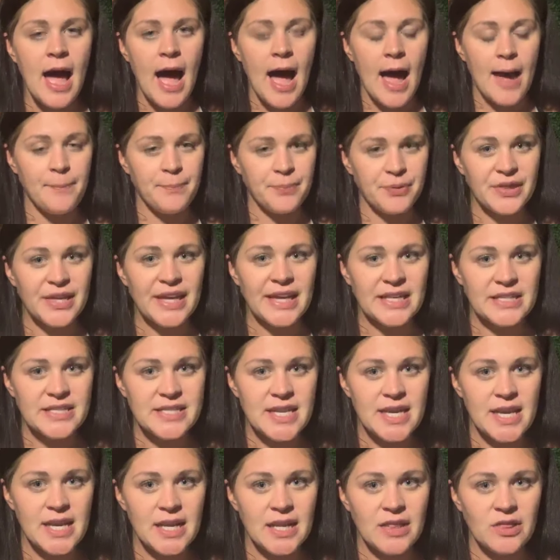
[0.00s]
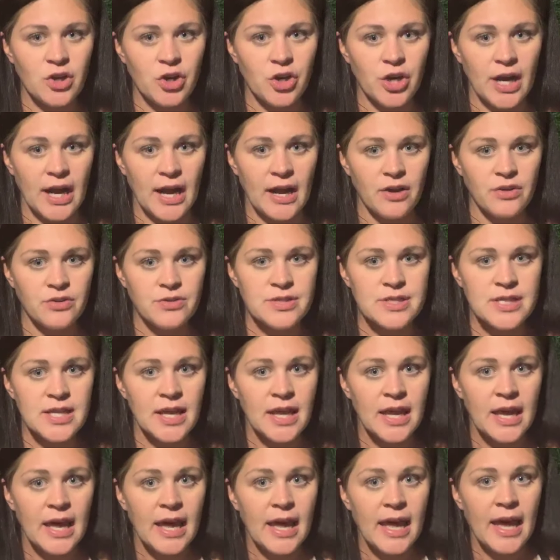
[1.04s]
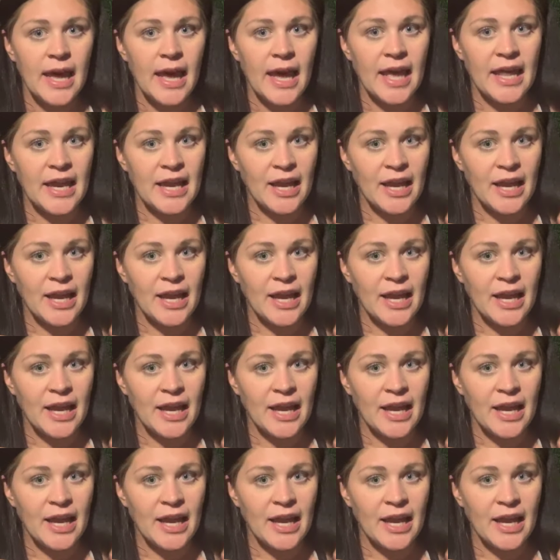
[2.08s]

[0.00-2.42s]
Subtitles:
I planted it in the ground and